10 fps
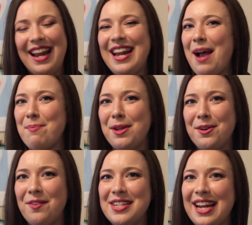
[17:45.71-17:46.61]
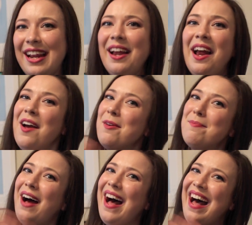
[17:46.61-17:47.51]
and happy thrifting.
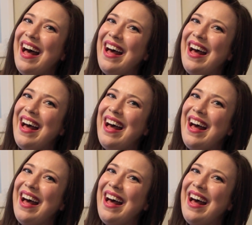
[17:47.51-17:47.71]
Bye!